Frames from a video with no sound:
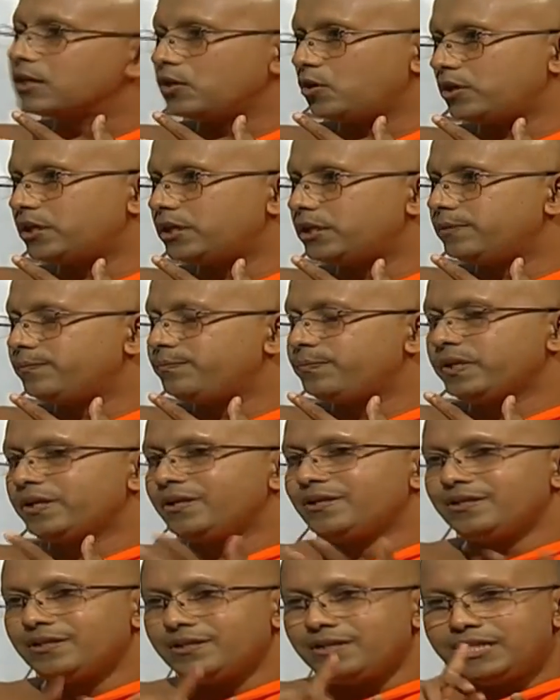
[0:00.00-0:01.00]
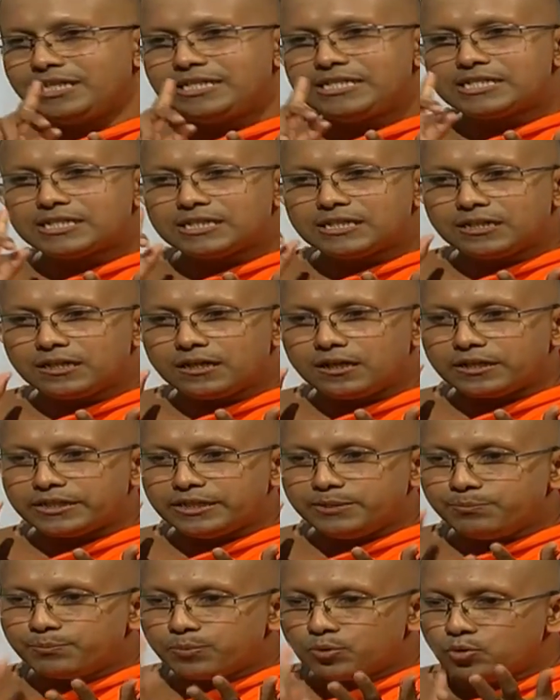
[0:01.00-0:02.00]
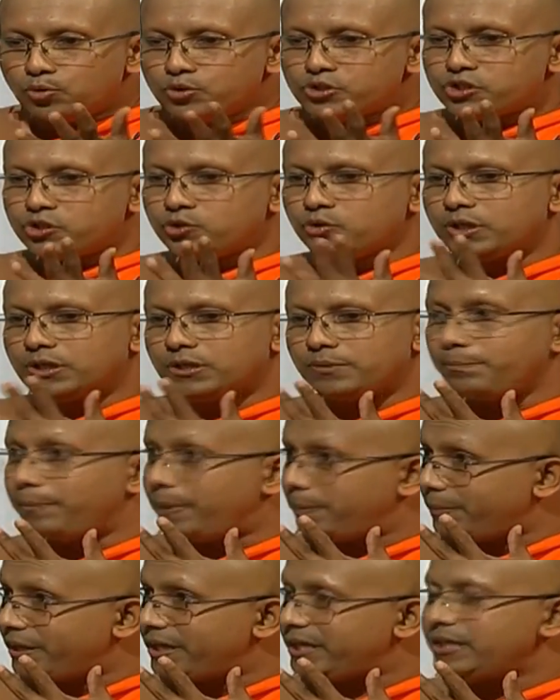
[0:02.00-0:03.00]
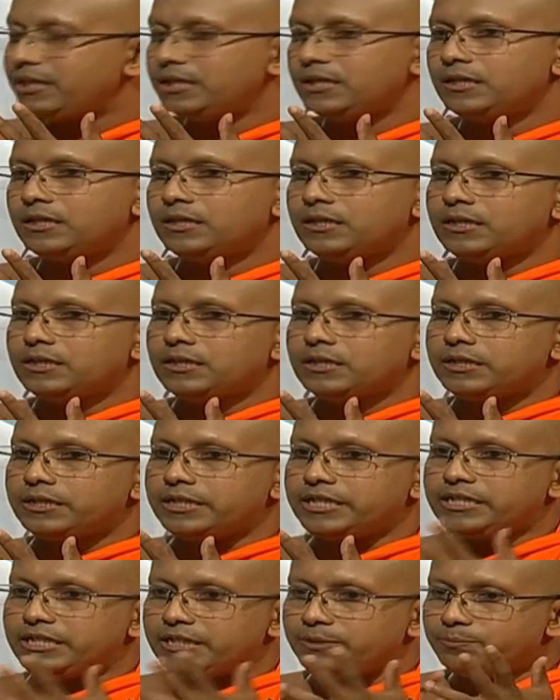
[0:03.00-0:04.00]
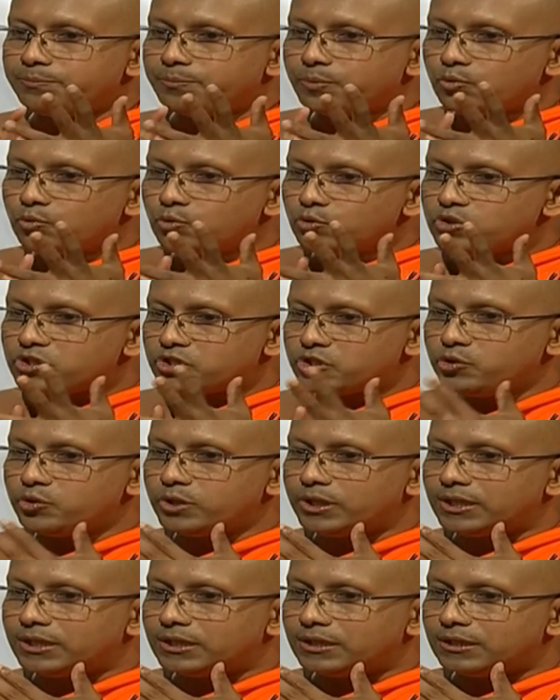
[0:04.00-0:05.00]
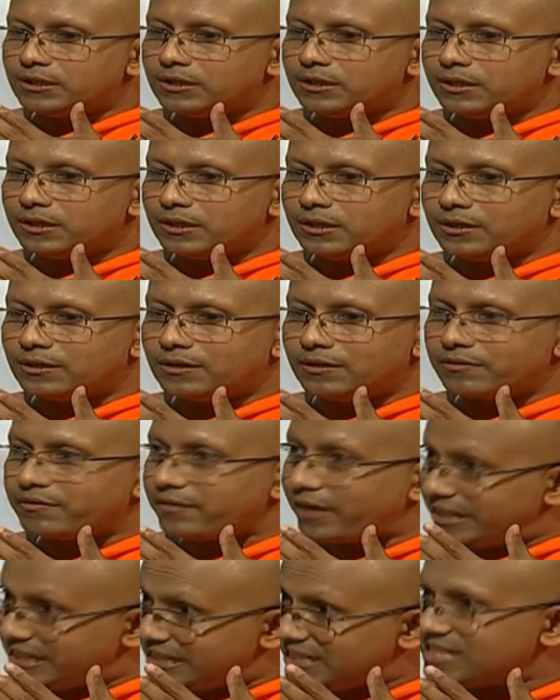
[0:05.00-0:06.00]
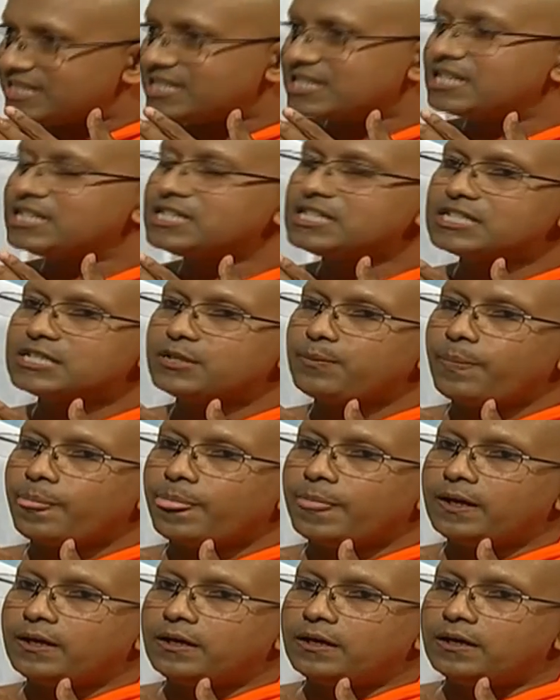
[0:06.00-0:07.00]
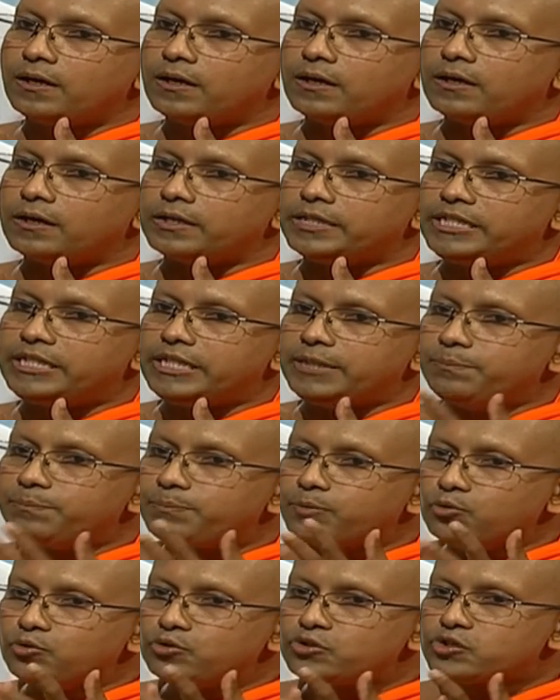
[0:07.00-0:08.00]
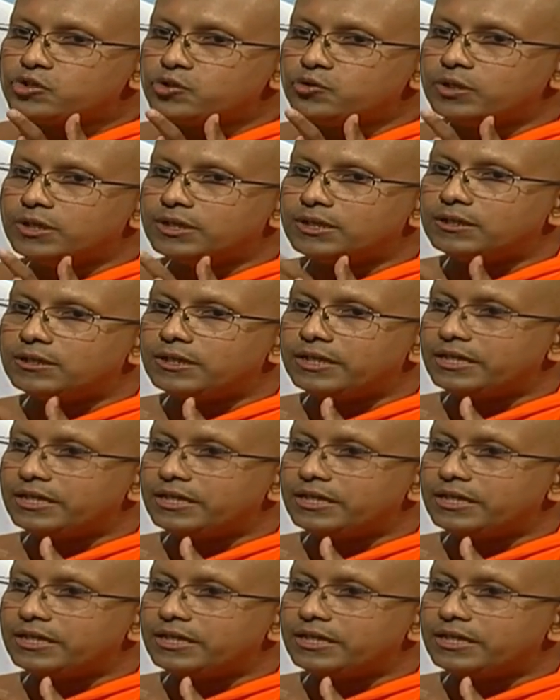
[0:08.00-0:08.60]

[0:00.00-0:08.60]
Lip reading: a lot. It improves your memory. It improves your righteousness. It improves your